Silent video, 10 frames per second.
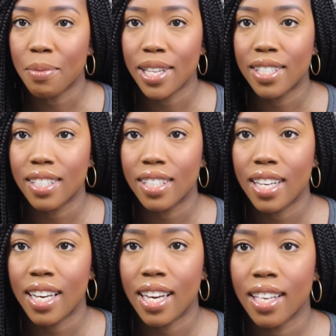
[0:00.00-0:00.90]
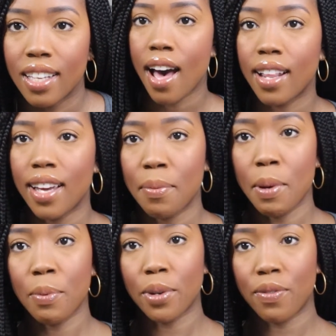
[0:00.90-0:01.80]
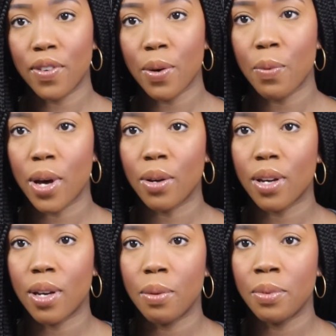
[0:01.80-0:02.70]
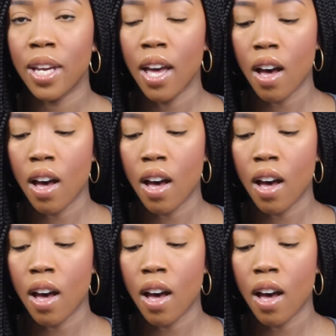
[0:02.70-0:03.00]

Basically, I like people to feel welcome,